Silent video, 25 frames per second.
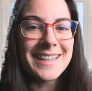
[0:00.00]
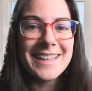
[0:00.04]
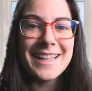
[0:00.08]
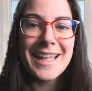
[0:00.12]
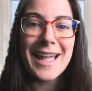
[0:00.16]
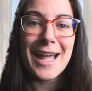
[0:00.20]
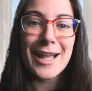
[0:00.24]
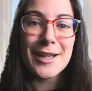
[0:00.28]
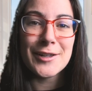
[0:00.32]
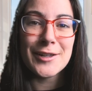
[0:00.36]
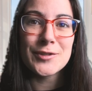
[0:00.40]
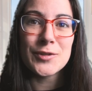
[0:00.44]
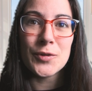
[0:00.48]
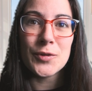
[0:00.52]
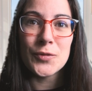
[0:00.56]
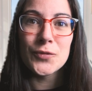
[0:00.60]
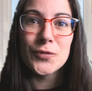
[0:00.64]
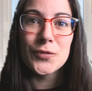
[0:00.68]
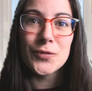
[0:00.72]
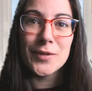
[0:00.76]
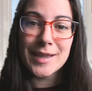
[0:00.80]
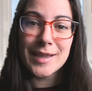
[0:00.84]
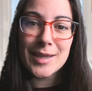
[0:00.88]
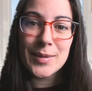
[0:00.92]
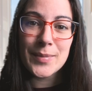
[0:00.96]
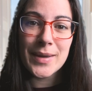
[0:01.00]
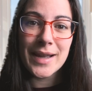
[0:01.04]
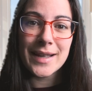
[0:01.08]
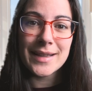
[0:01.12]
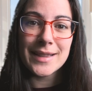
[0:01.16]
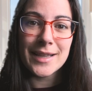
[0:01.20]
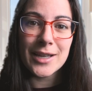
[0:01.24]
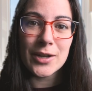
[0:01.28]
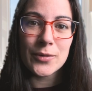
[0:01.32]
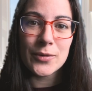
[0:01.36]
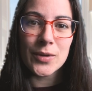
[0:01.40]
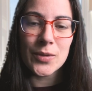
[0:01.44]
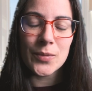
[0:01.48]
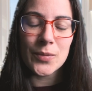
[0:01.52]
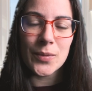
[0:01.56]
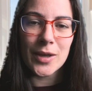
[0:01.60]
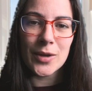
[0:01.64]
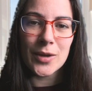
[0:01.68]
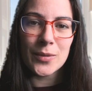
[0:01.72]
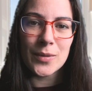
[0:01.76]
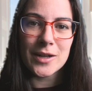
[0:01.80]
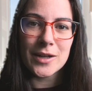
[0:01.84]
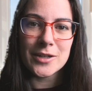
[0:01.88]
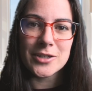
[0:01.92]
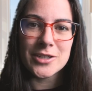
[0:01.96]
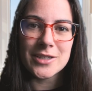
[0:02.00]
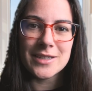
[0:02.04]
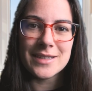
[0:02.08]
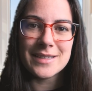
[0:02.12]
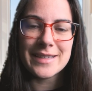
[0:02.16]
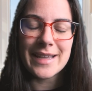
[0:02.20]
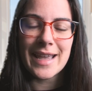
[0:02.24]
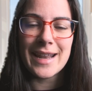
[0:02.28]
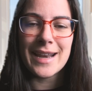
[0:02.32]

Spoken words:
he has really bad luck with whale watches.